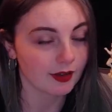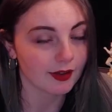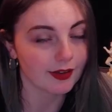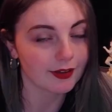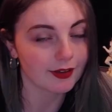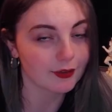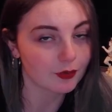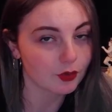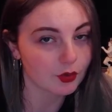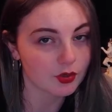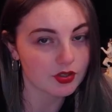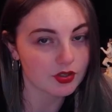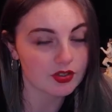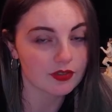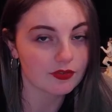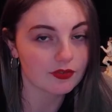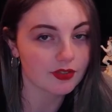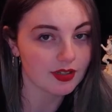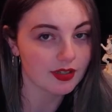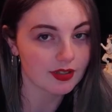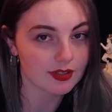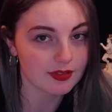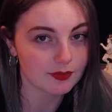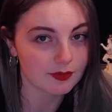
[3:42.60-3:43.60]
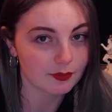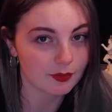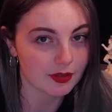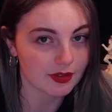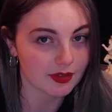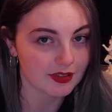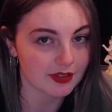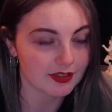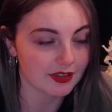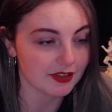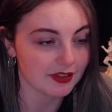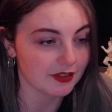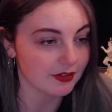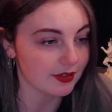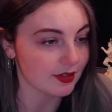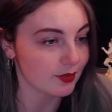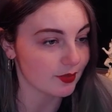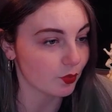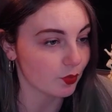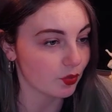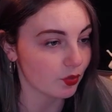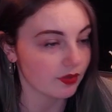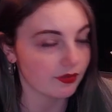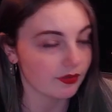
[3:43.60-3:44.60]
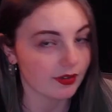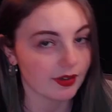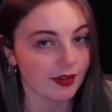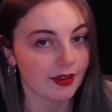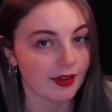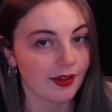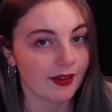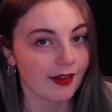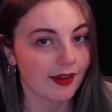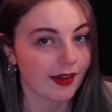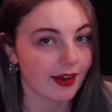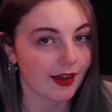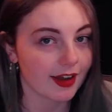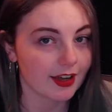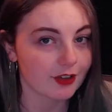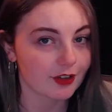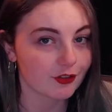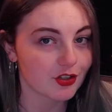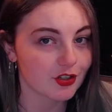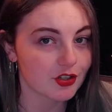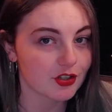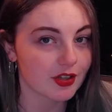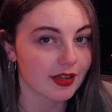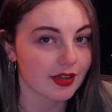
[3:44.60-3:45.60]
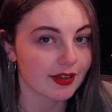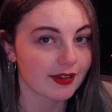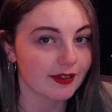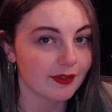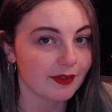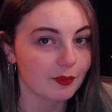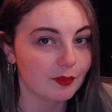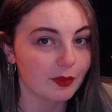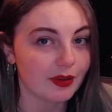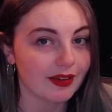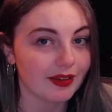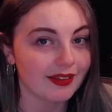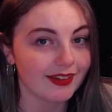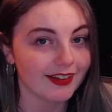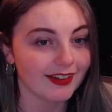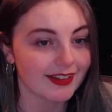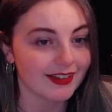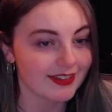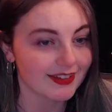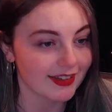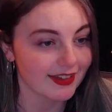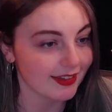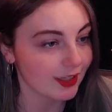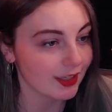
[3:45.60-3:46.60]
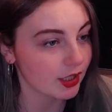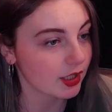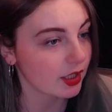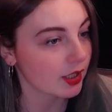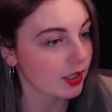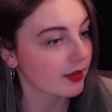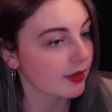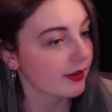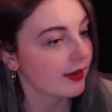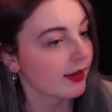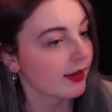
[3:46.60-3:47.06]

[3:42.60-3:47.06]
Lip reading: And of course, the Fenian mythic cycle is more of a Irish thing, but like I said earlier,